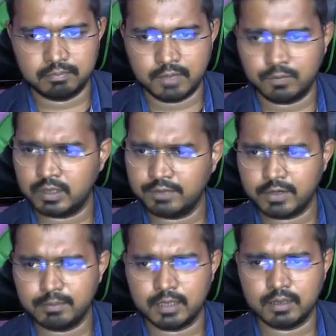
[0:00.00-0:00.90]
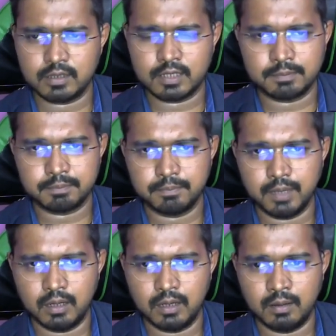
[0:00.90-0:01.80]
there were different methods that
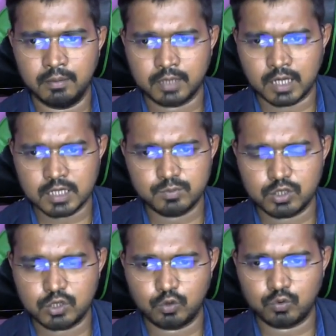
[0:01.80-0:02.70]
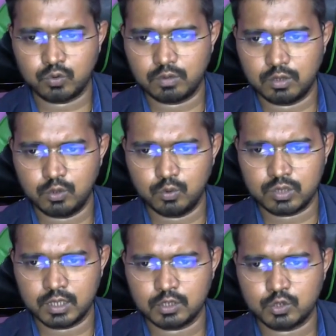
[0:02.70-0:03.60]
customers
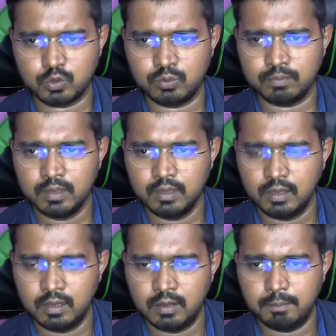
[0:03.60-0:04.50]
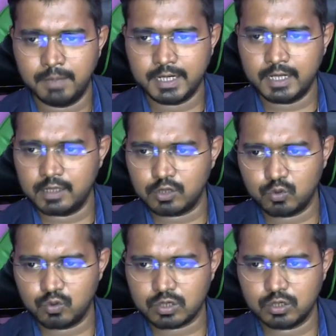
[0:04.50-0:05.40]
using to maintain their
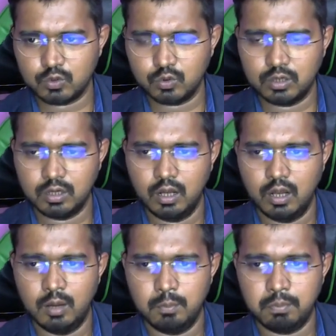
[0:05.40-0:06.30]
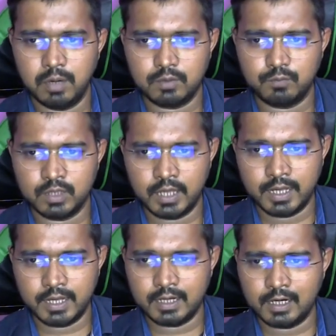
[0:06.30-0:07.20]
source control. But
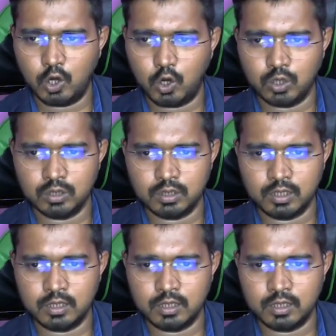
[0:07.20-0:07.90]
with AL, all